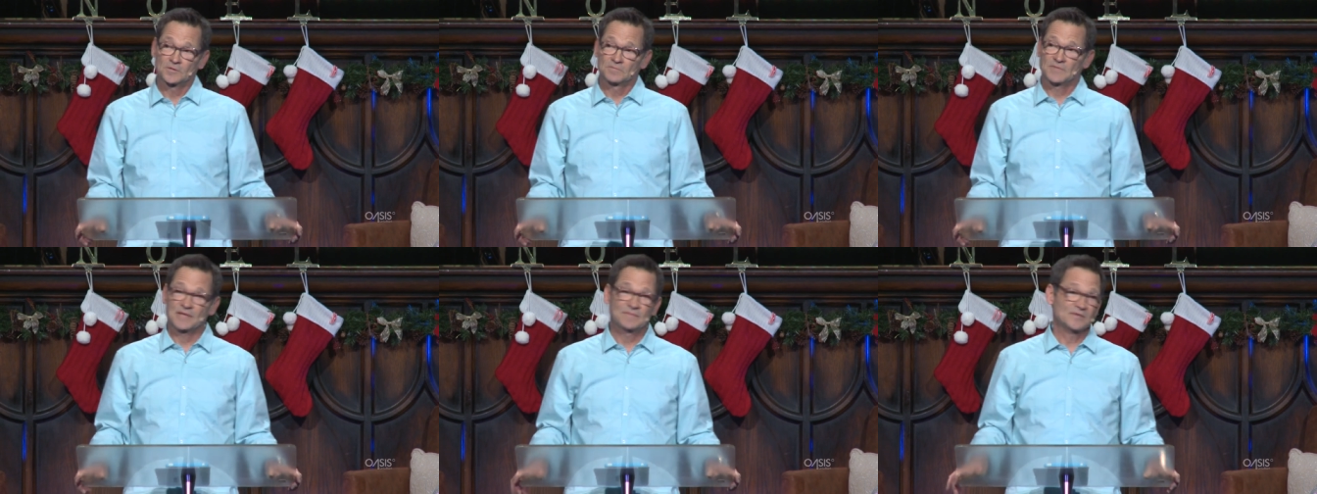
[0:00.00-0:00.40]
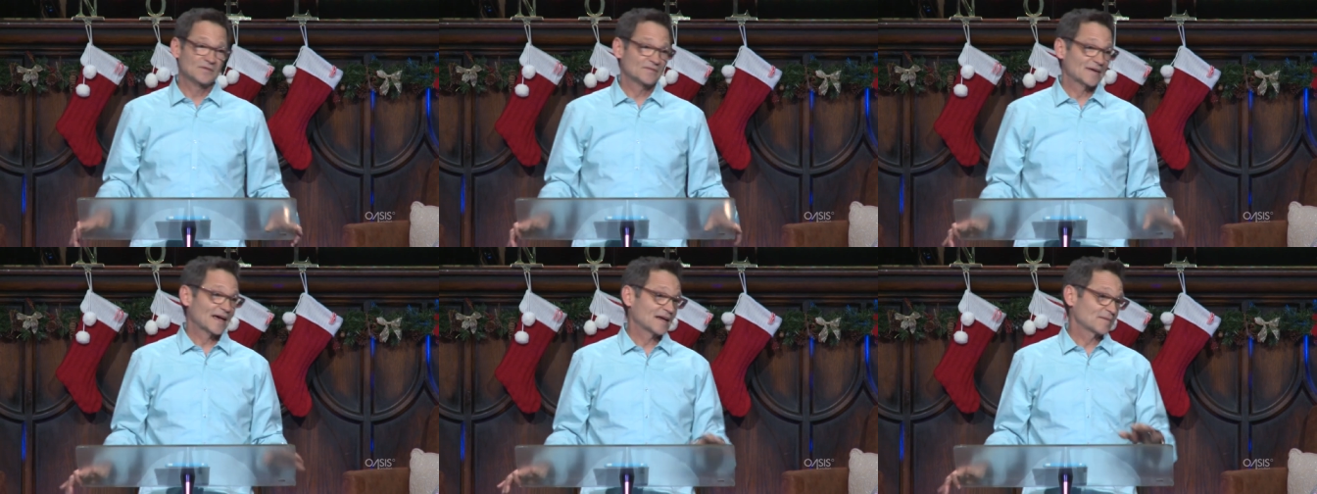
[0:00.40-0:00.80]
Maybe
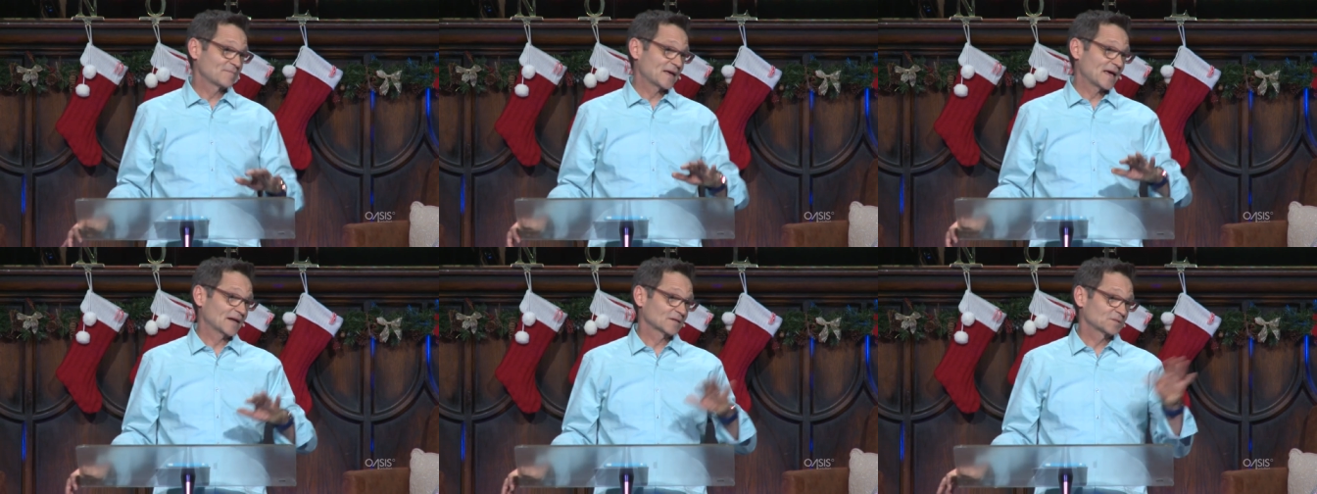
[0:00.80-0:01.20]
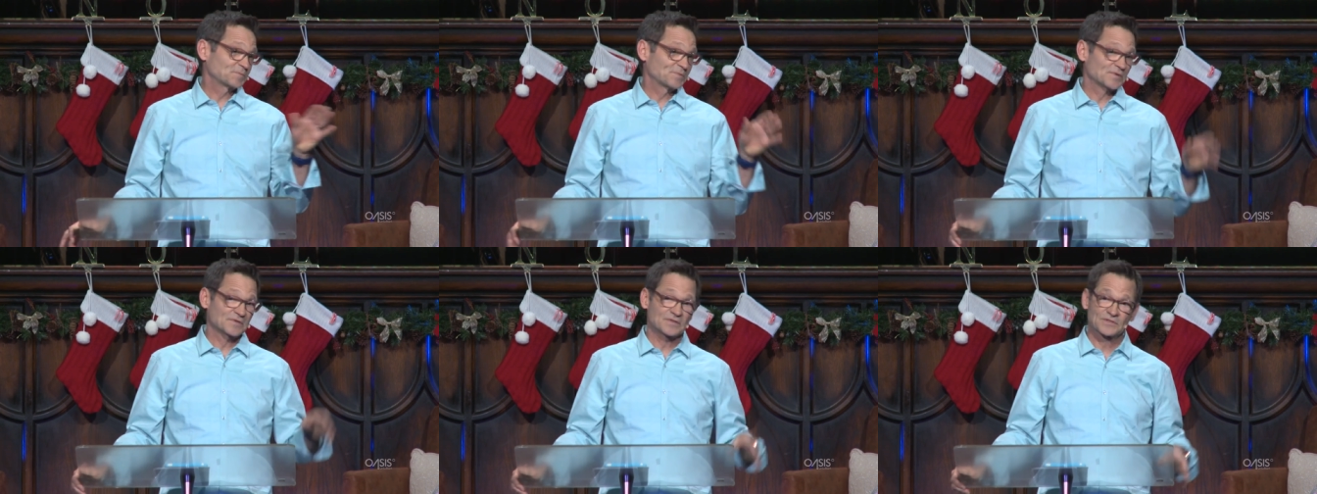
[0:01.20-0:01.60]
you've had a bad
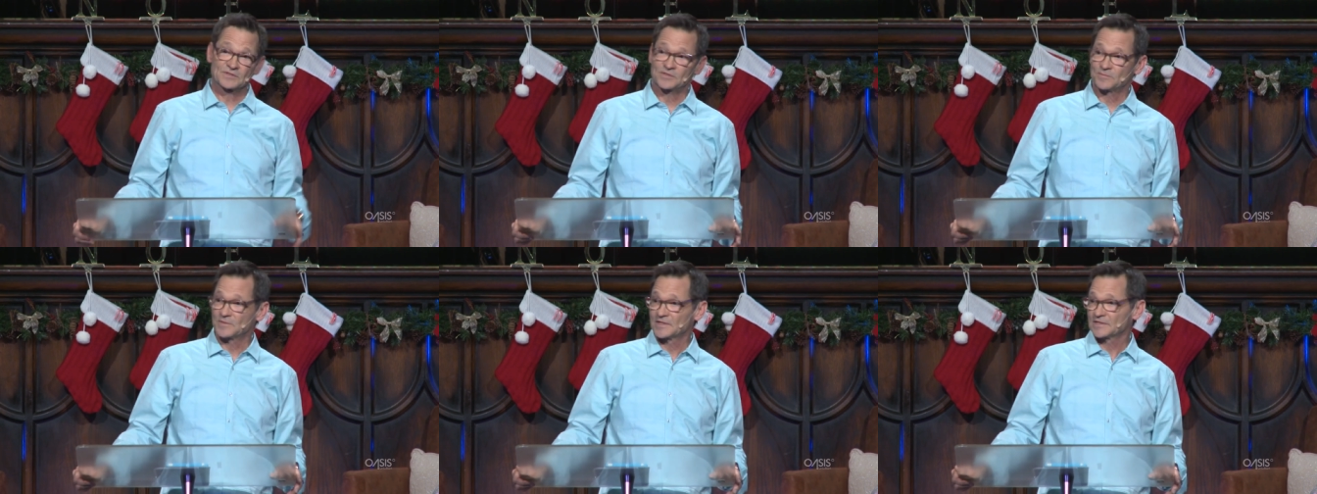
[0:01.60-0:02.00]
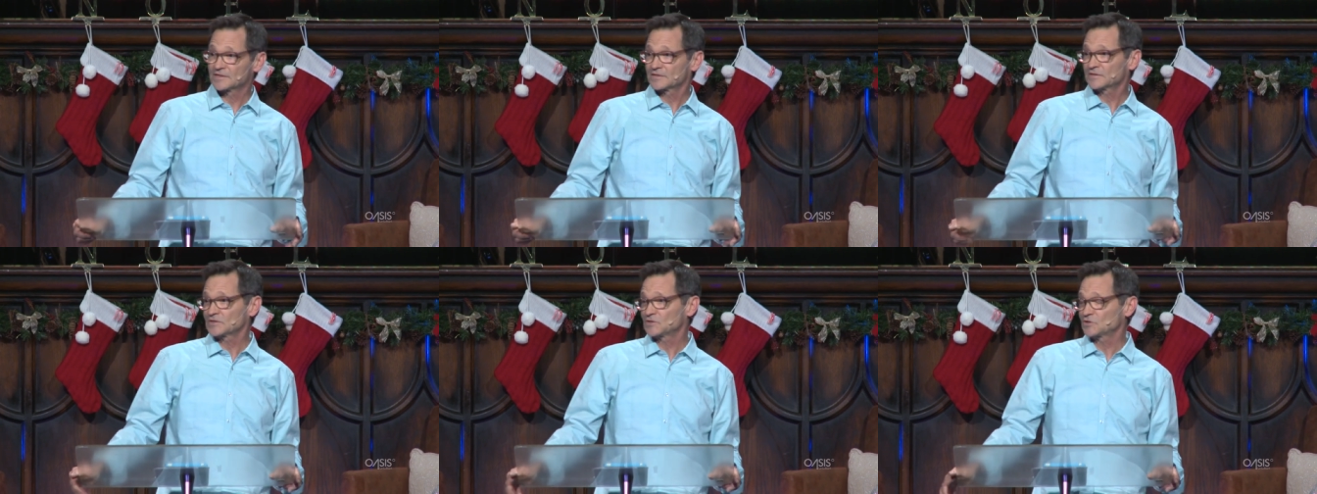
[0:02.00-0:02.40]
experience among
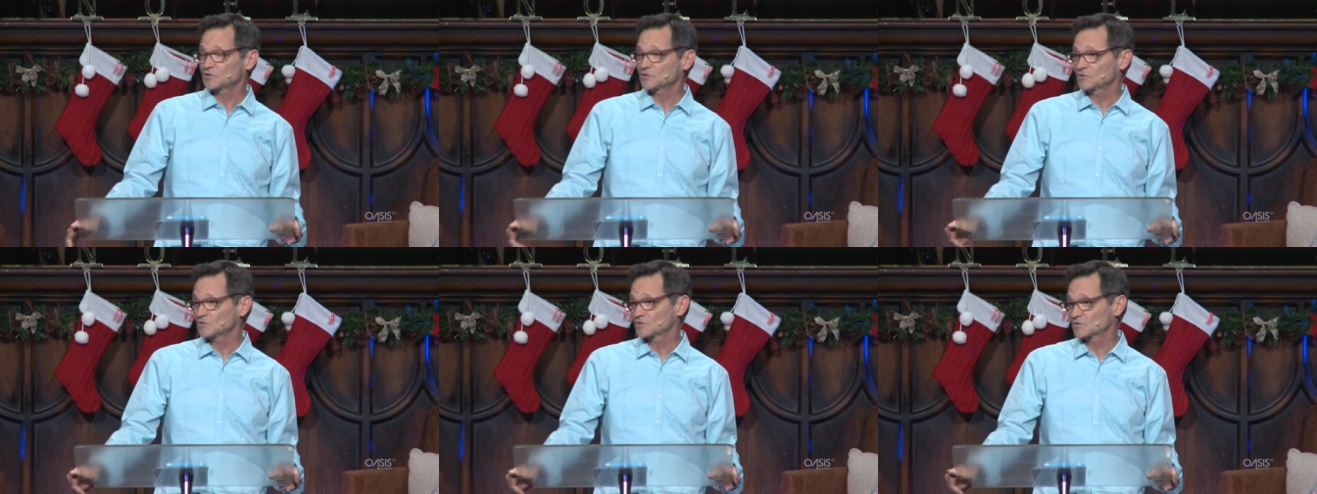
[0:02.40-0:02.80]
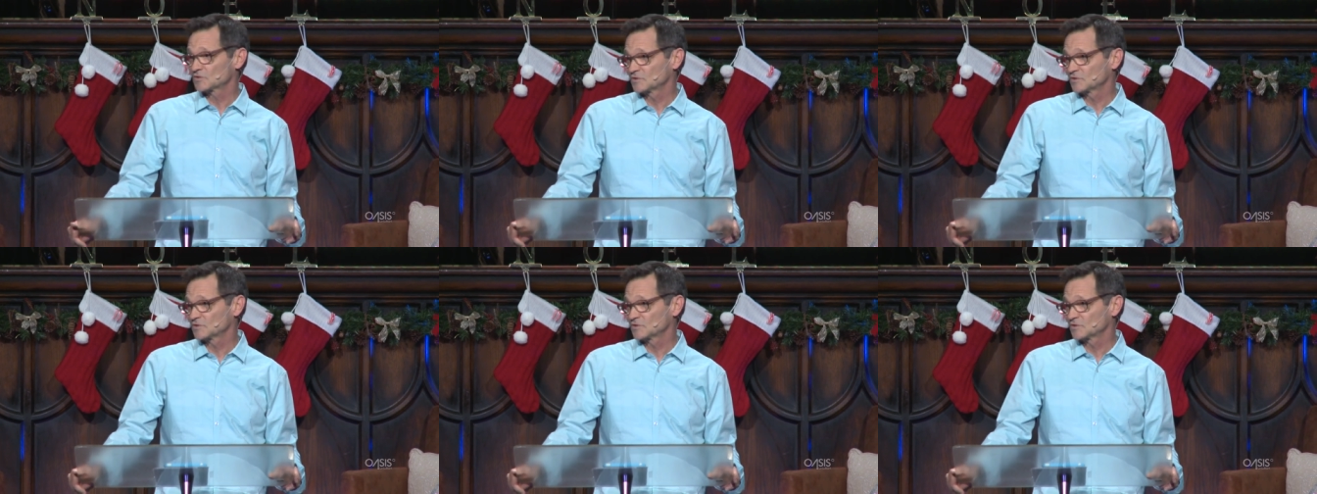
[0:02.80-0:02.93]
Christians.